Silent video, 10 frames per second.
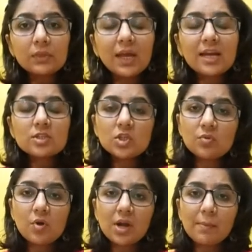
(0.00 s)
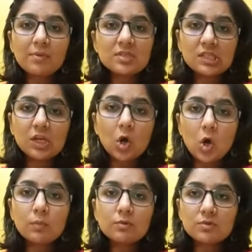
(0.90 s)
actually what happens, the
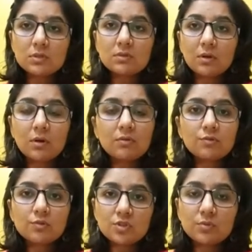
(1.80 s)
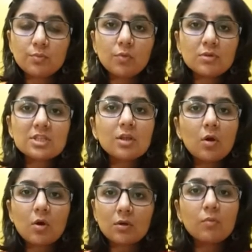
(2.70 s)
long bones, of course the bones, the
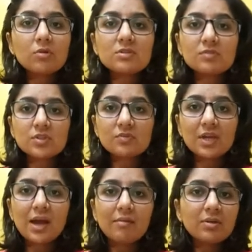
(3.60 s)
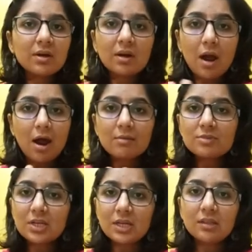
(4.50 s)
long bones which we have in our
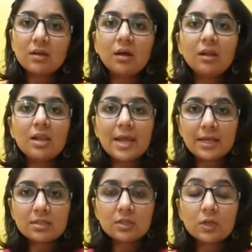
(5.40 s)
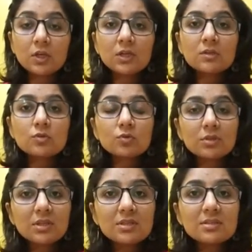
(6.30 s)
arms and in the legs, So
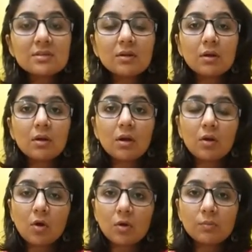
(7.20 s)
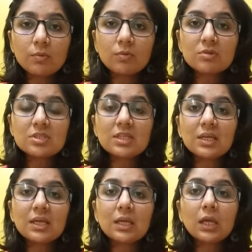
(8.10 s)
these long bones,
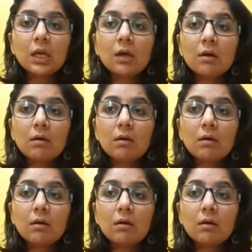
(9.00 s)
they